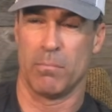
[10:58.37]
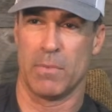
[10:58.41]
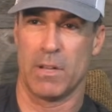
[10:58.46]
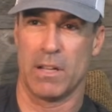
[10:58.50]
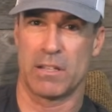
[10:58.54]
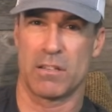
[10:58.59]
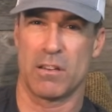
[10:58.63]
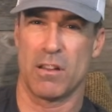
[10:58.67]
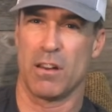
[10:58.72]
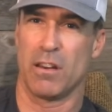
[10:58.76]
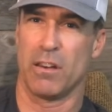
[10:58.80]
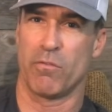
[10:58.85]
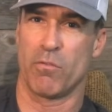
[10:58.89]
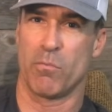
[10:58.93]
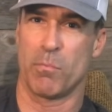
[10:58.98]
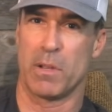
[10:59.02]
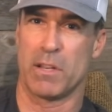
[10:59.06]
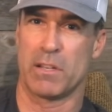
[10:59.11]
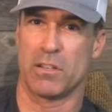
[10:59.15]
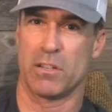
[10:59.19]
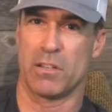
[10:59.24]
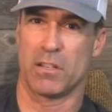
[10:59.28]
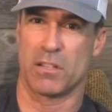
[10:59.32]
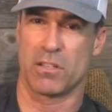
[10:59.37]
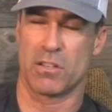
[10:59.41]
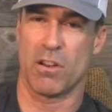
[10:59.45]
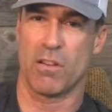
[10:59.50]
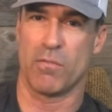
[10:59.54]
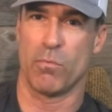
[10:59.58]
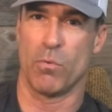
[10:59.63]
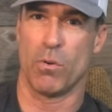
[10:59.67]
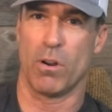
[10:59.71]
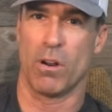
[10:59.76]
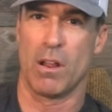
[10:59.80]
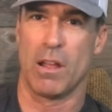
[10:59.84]
it's not information, it's
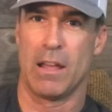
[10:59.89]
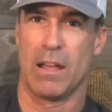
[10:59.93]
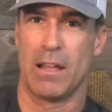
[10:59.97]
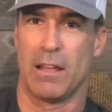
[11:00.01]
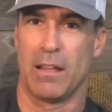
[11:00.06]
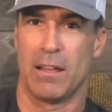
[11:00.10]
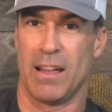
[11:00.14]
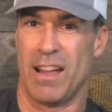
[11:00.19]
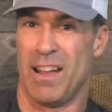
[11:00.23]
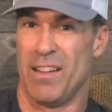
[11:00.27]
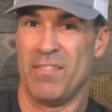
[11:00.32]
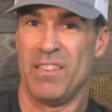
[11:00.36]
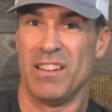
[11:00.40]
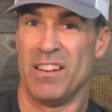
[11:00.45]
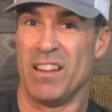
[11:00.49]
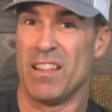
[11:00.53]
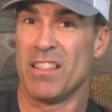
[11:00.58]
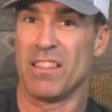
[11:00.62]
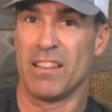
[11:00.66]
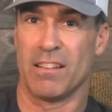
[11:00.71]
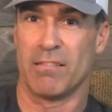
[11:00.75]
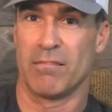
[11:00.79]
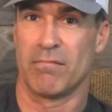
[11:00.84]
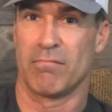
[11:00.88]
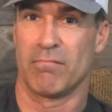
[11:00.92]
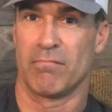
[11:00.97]
software. I've done nothing.